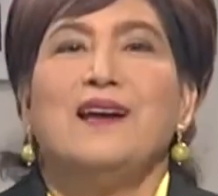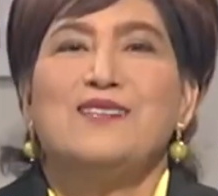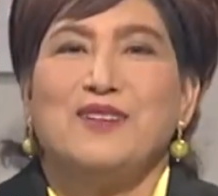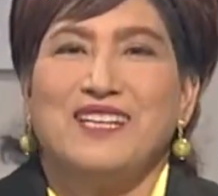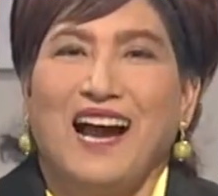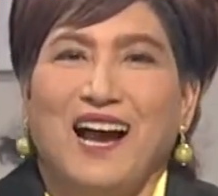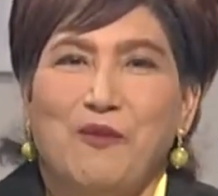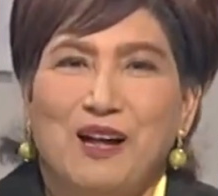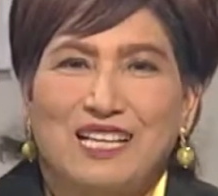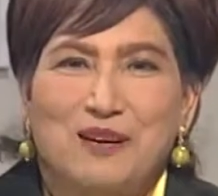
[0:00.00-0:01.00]
Swadika,
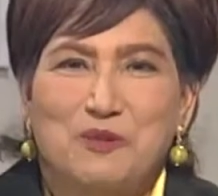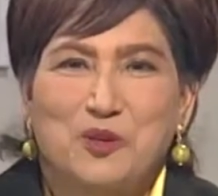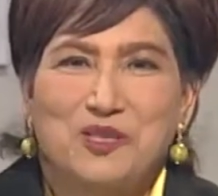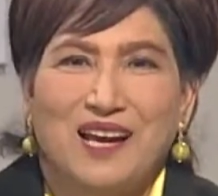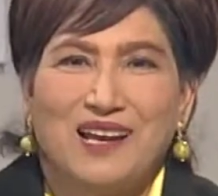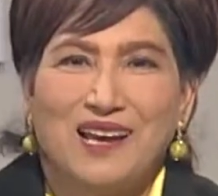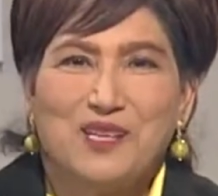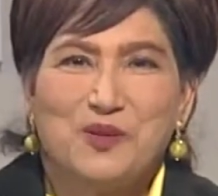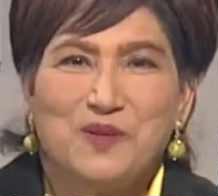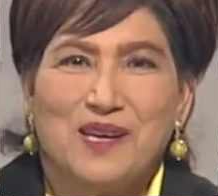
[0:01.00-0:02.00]
welcome to
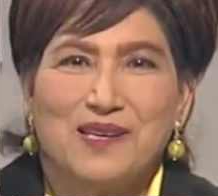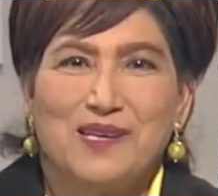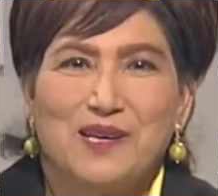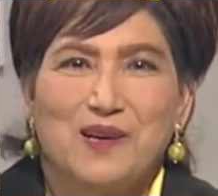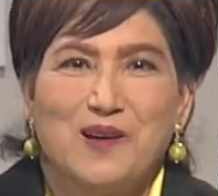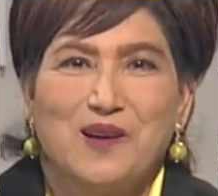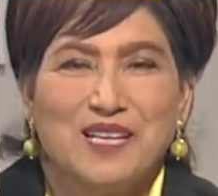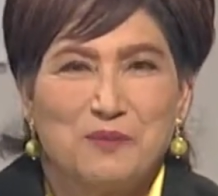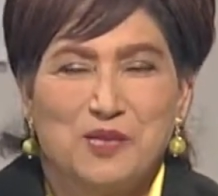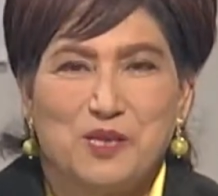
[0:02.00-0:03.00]
Thailand Today here on
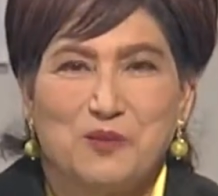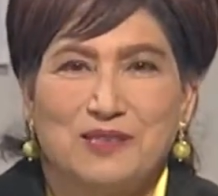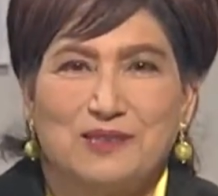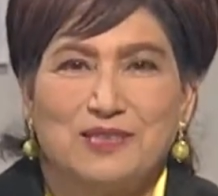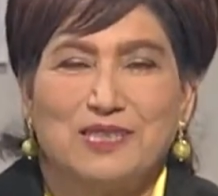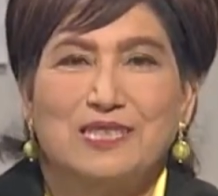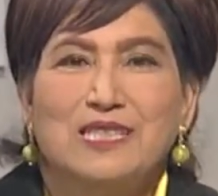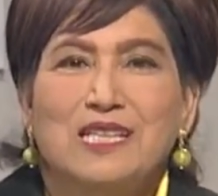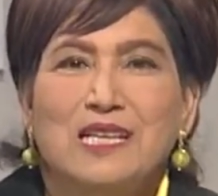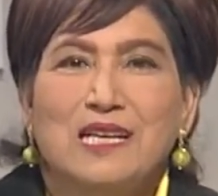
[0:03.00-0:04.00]
NBT World.
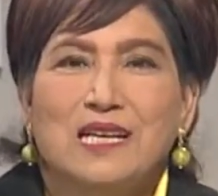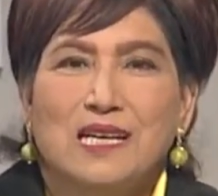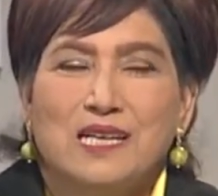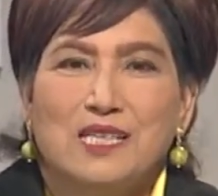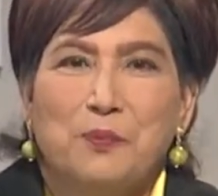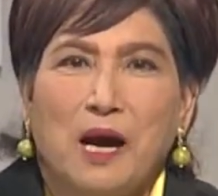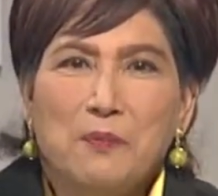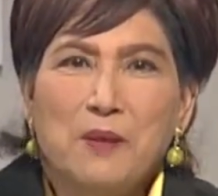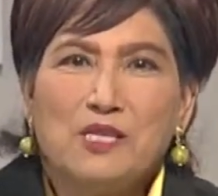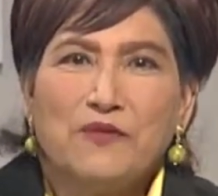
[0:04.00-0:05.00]

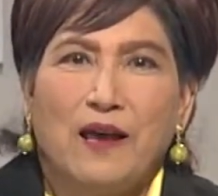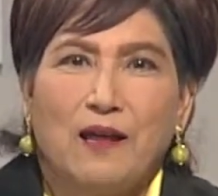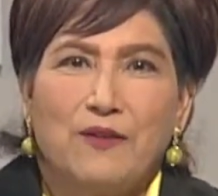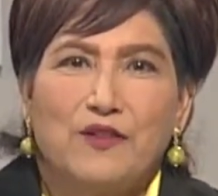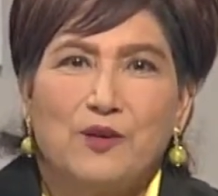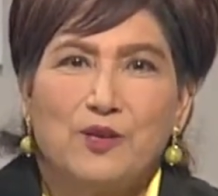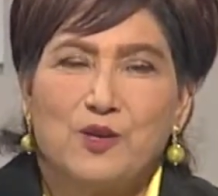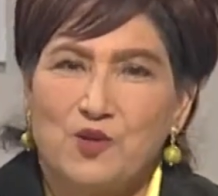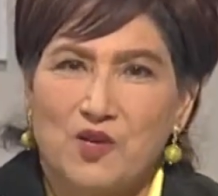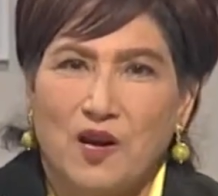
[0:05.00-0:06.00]
Departments of Health
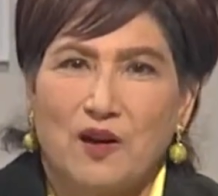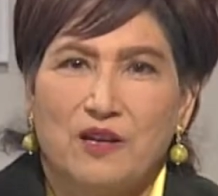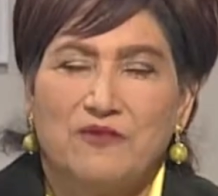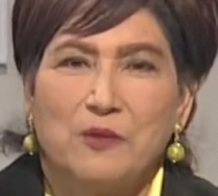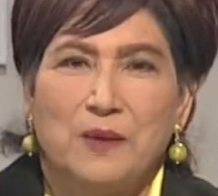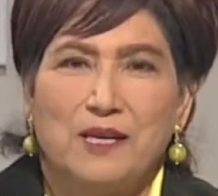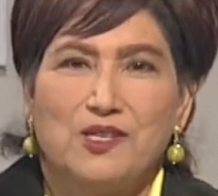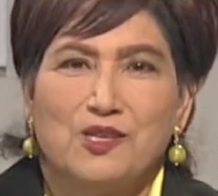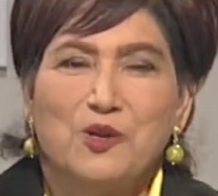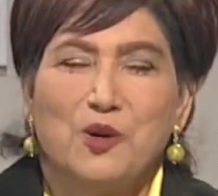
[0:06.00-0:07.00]
to share
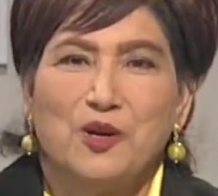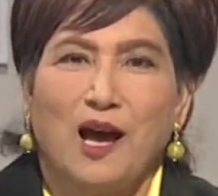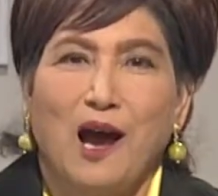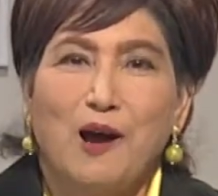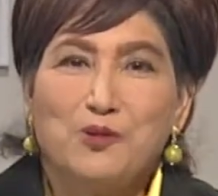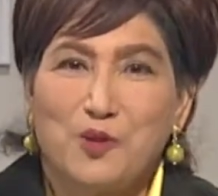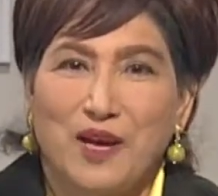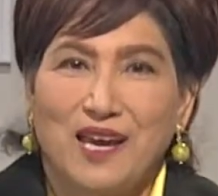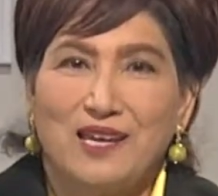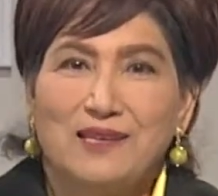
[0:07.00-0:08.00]
information on how to
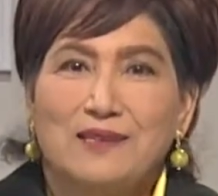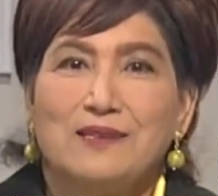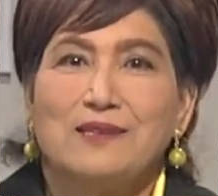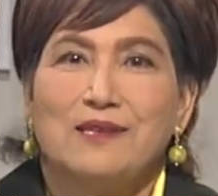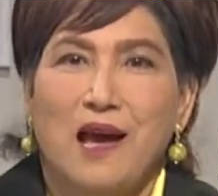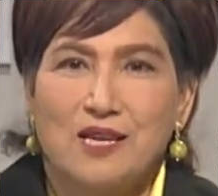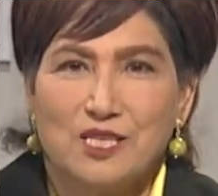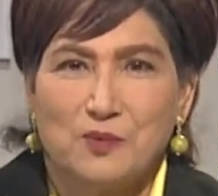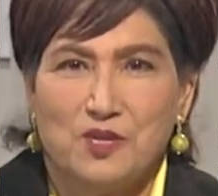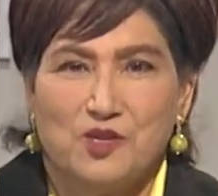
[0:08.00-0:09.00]
end the
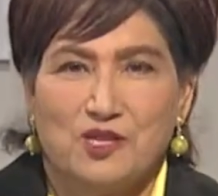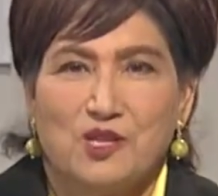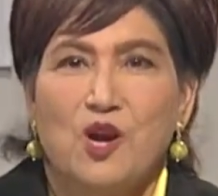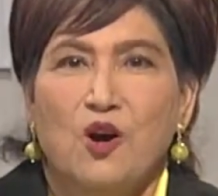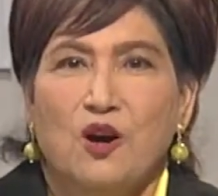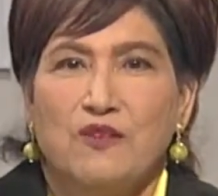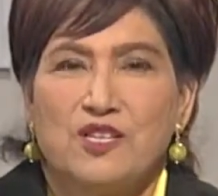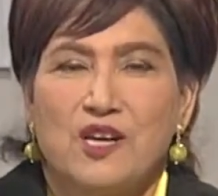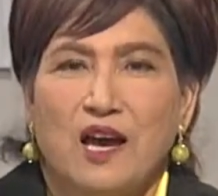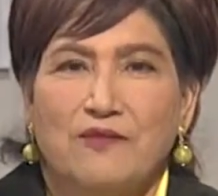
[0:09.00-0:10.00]
transmission of
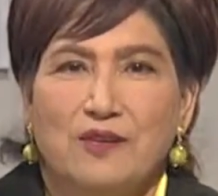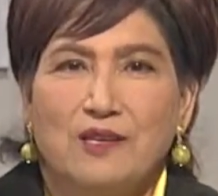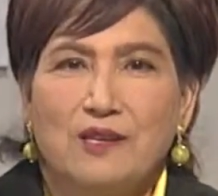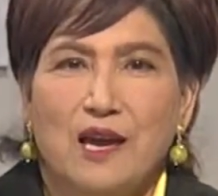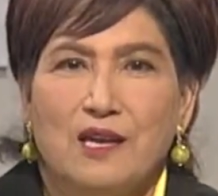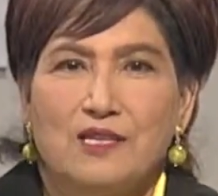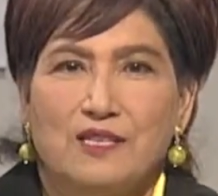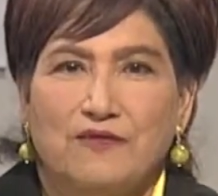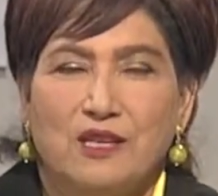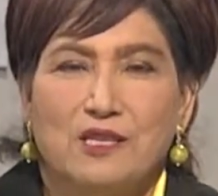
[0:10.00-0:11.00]
HIV and
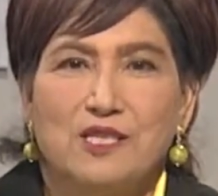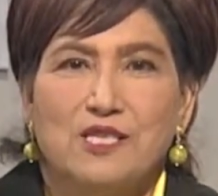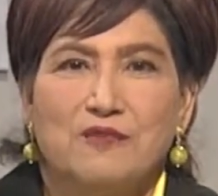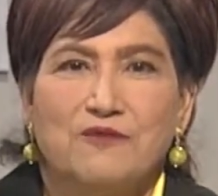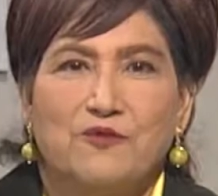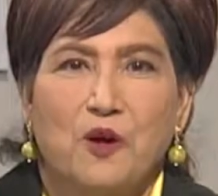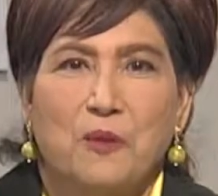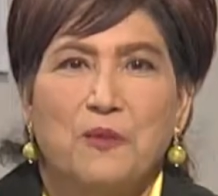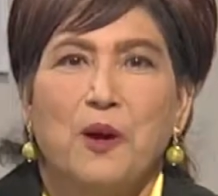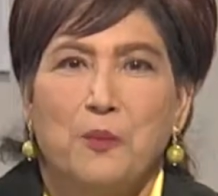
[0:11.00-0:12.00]
syphilis
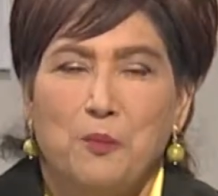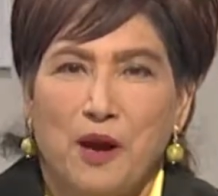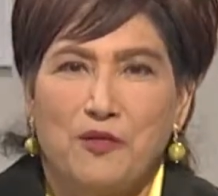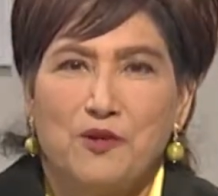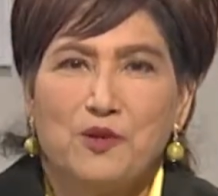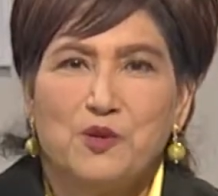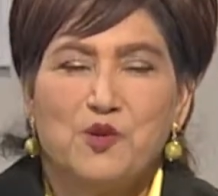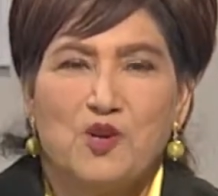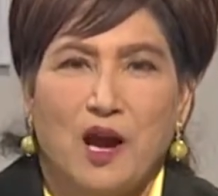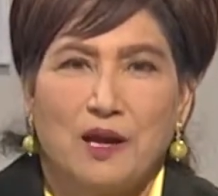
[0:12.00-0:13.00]
from mother to
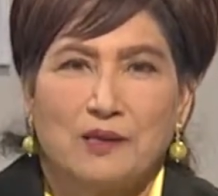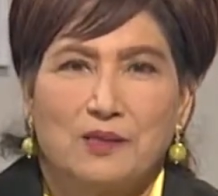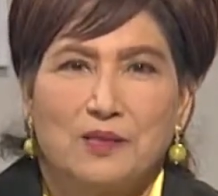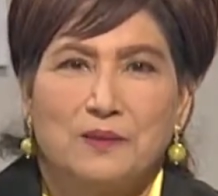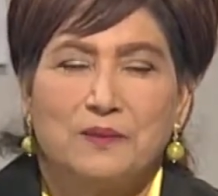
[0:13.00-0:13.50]
child.